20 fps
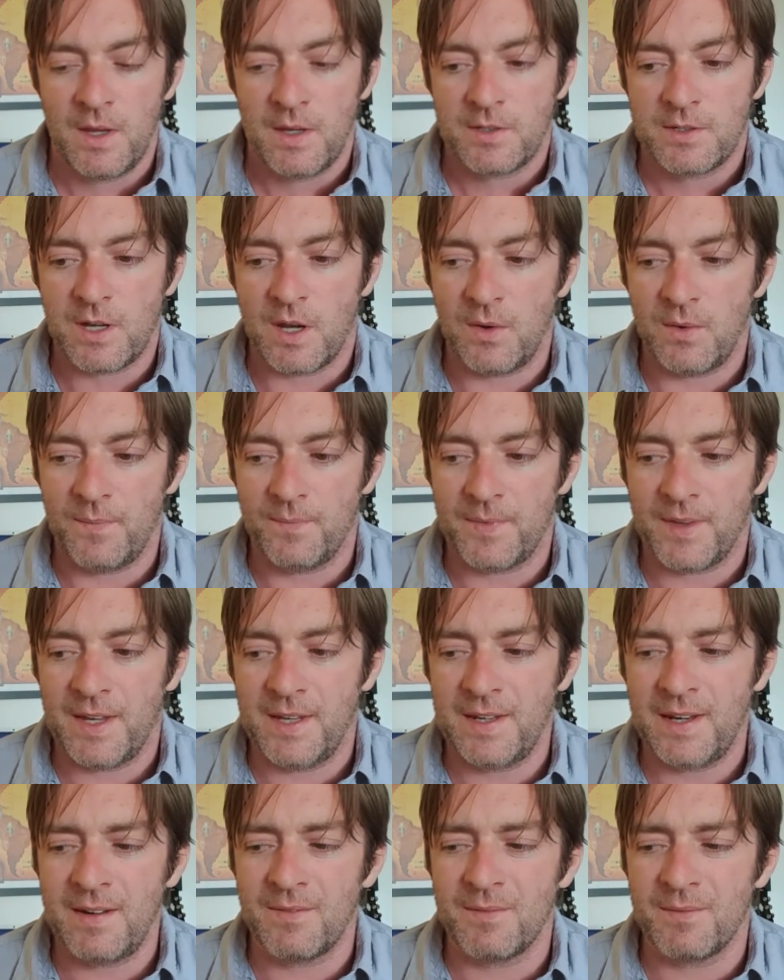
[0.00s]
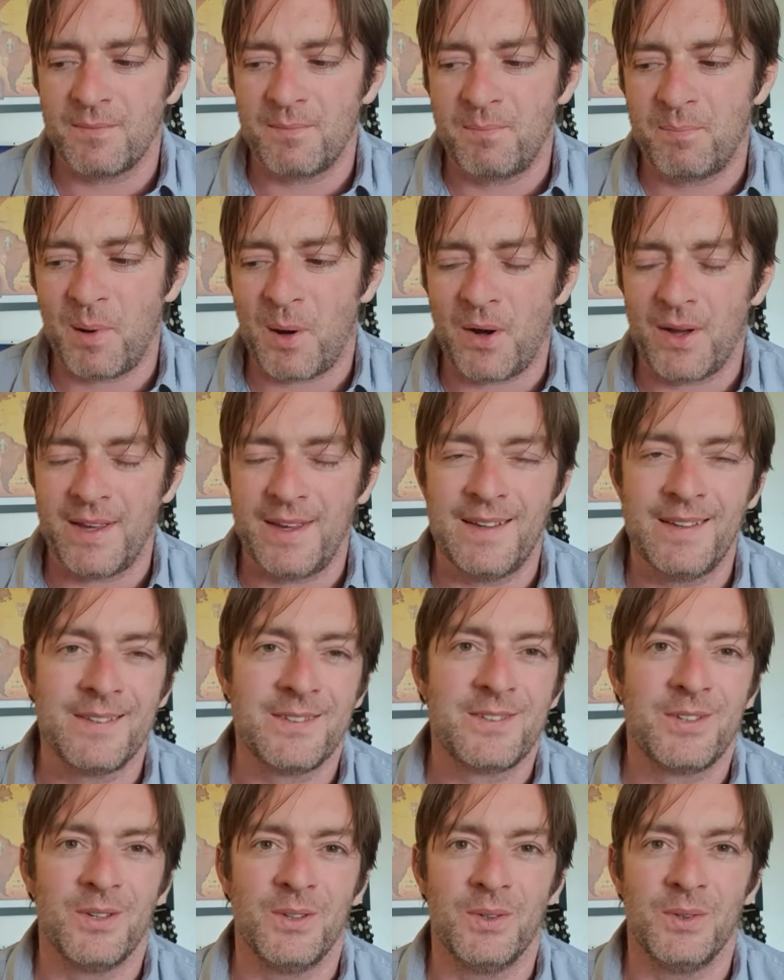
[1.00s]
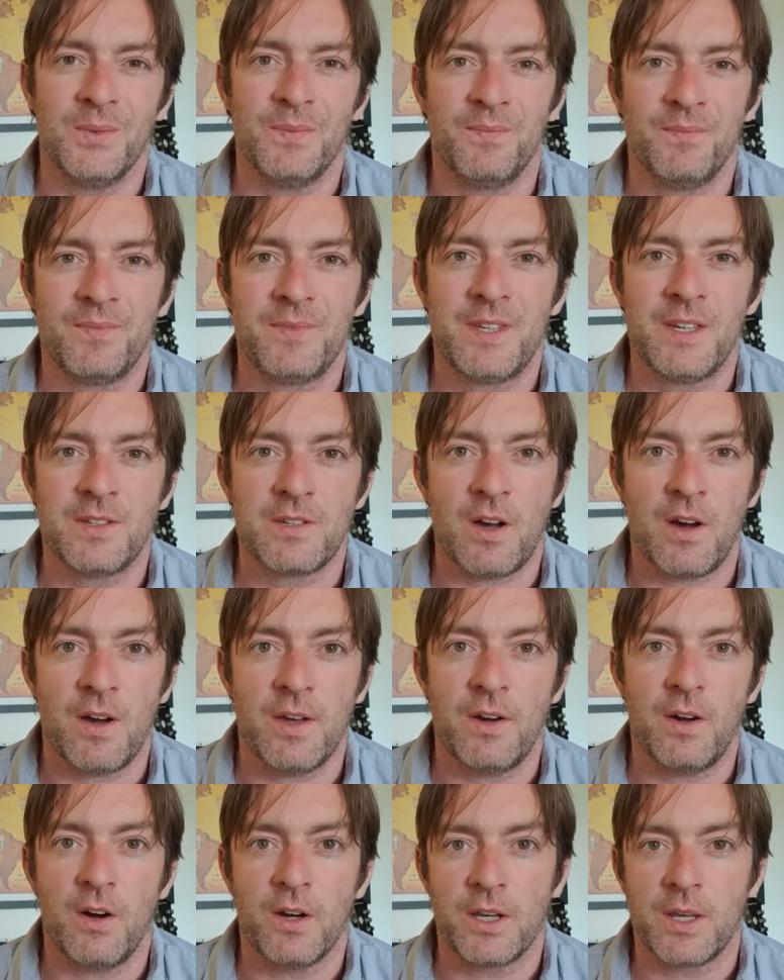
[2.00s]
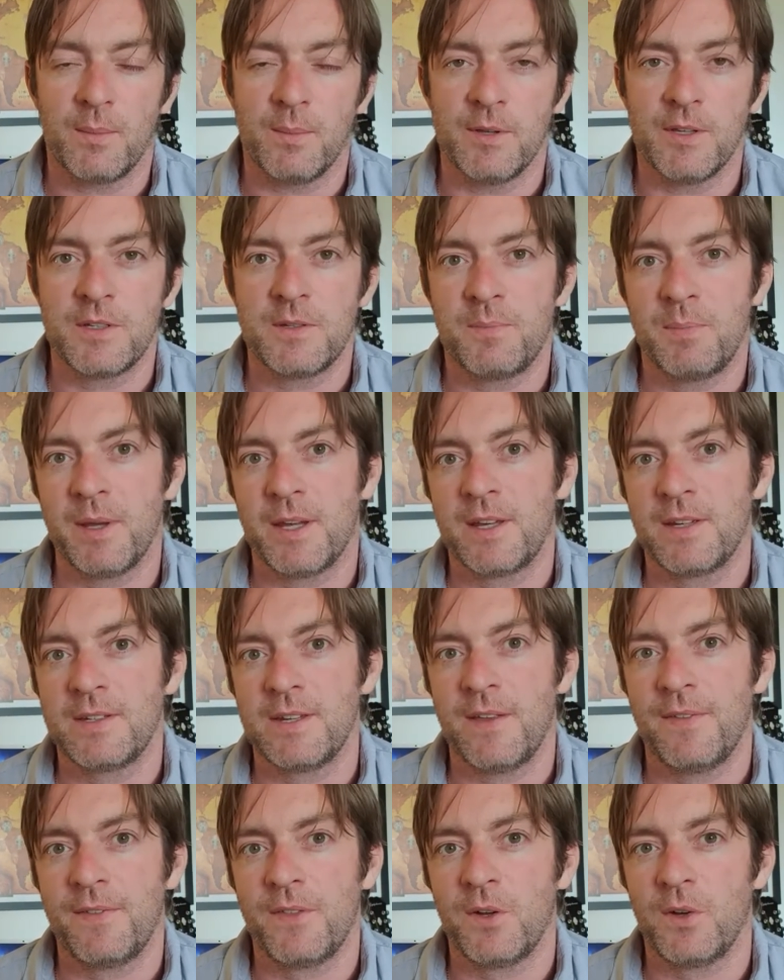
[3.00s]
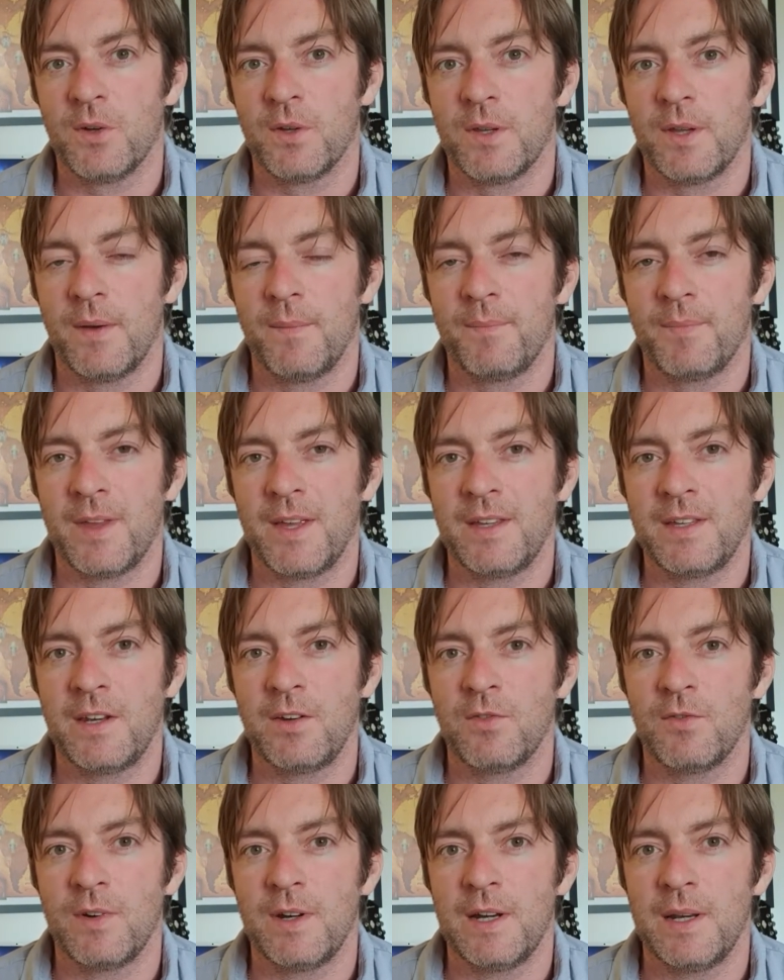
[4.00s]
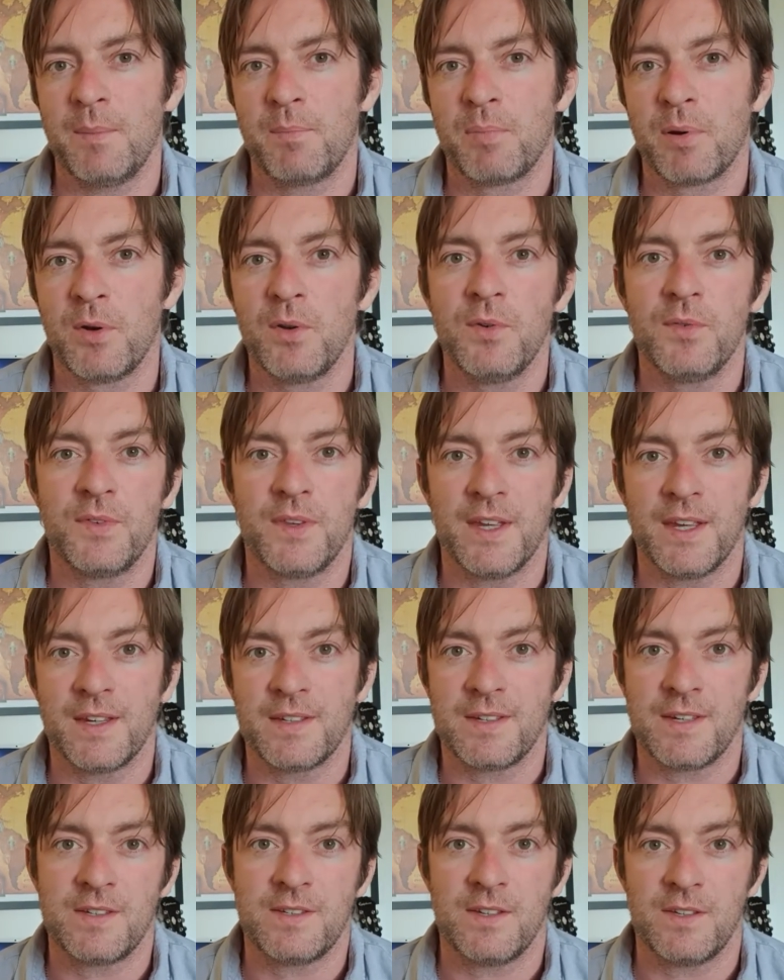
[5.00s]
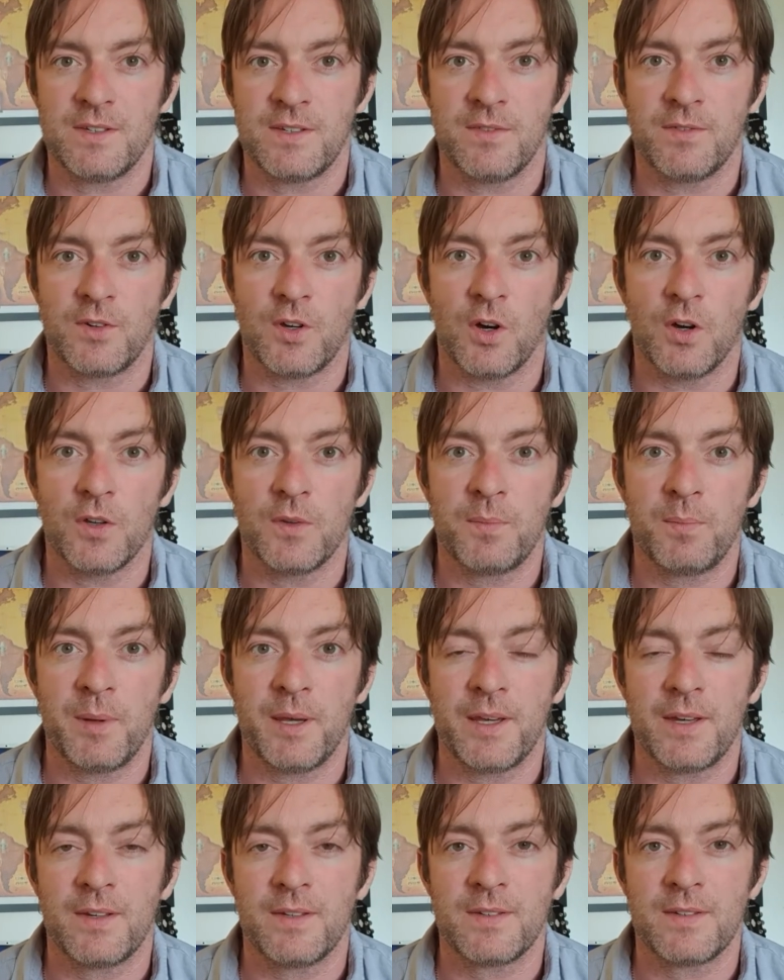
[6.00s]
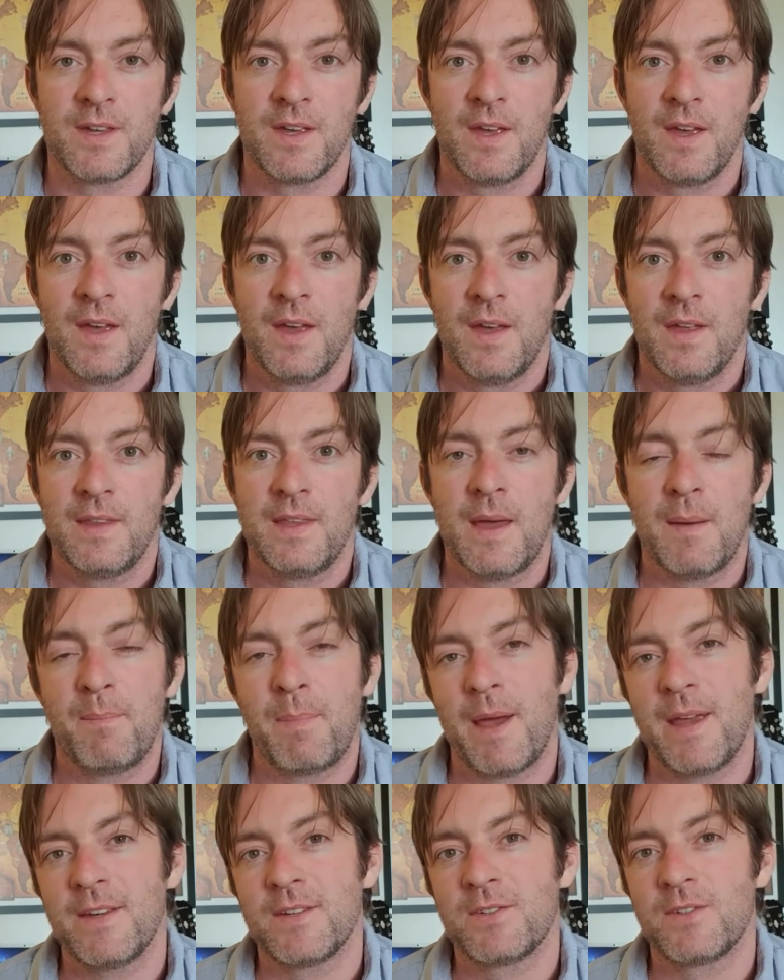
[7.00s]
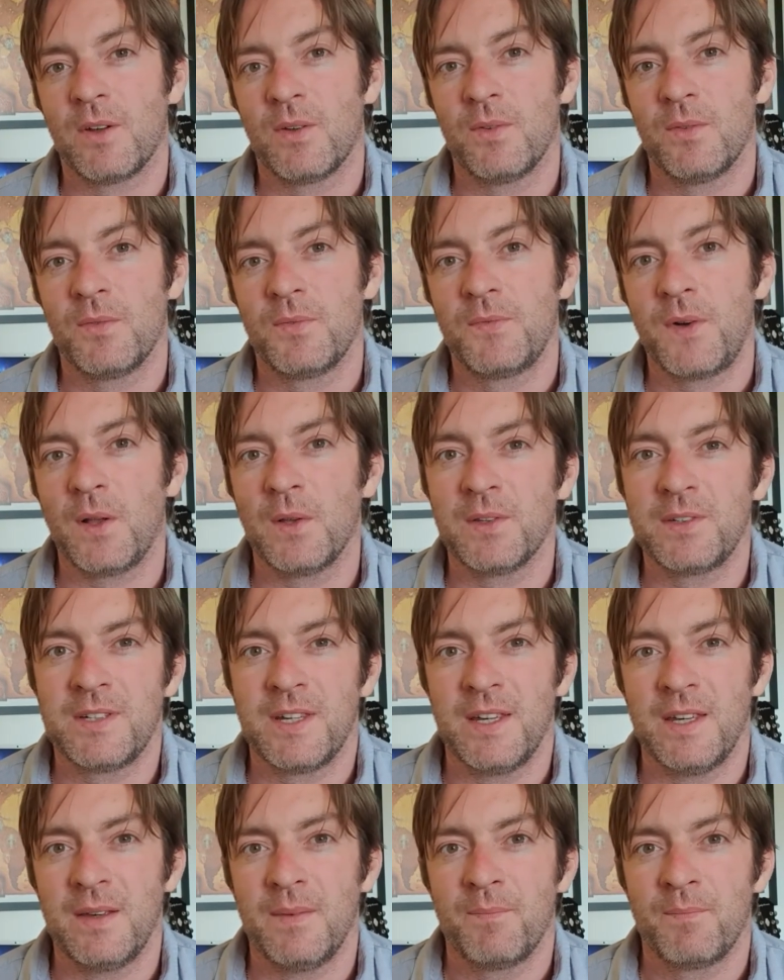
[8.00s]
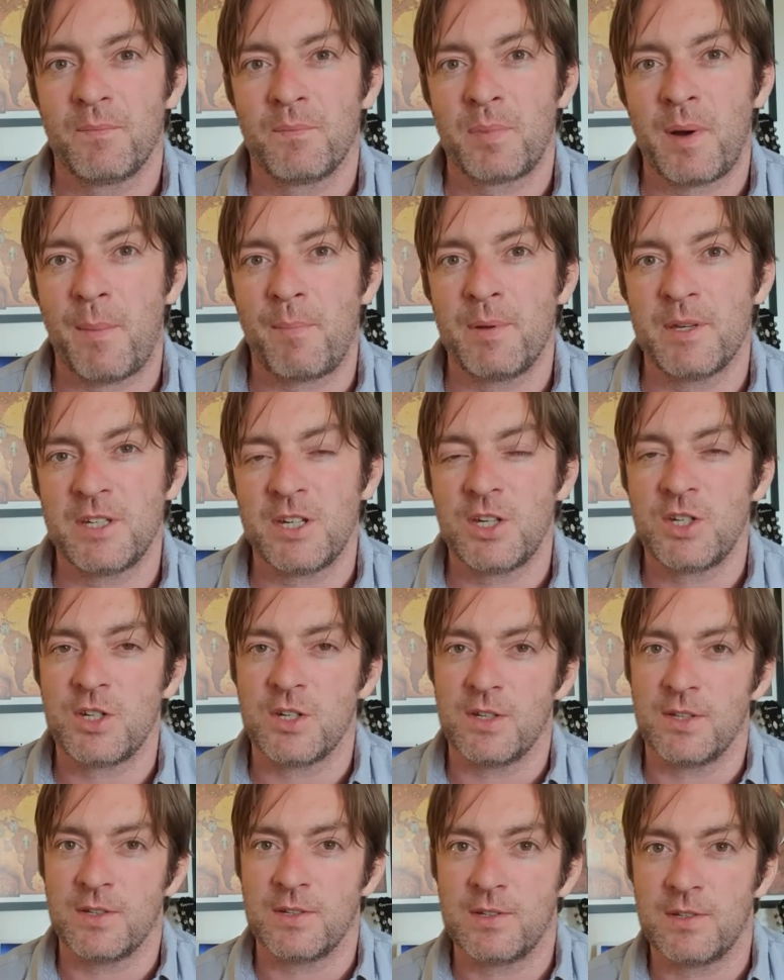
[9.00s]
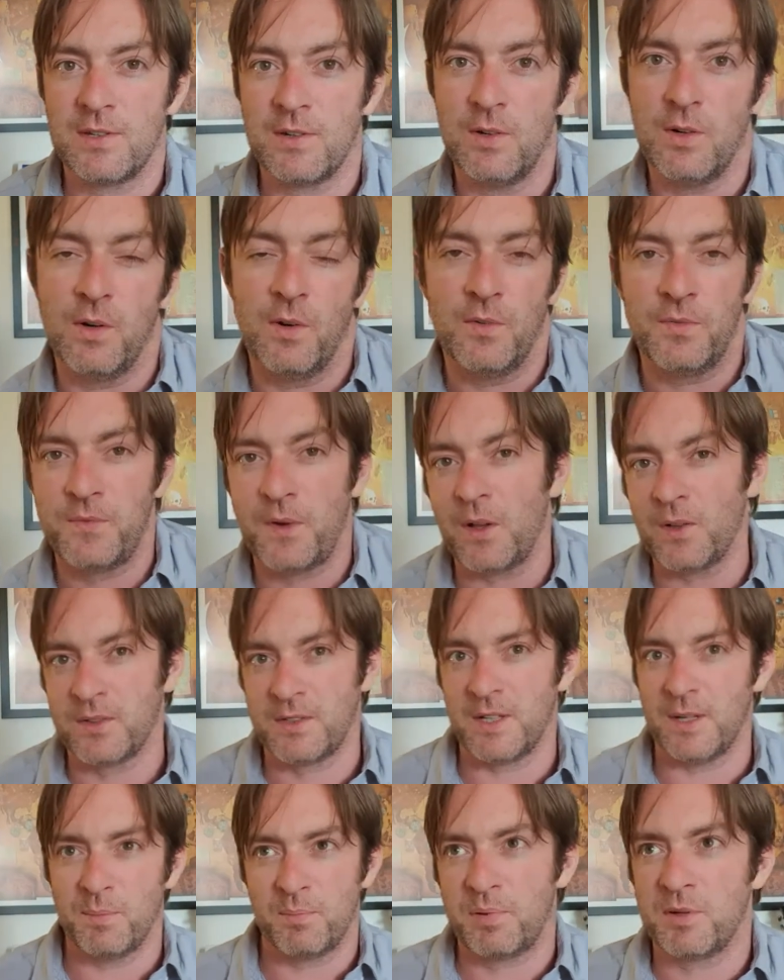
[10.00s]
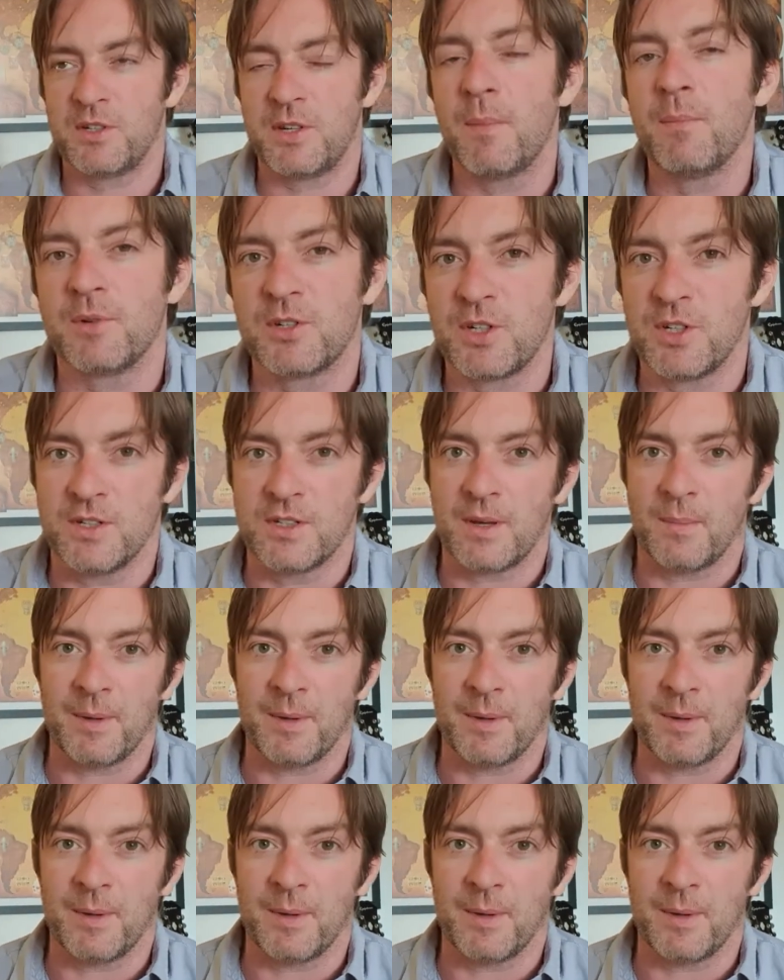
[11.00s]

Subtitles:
So he didn't buy into design arguments because he thought that they didn't really prove the existence of God because they're based on faulty prepositions or faulty presumptions.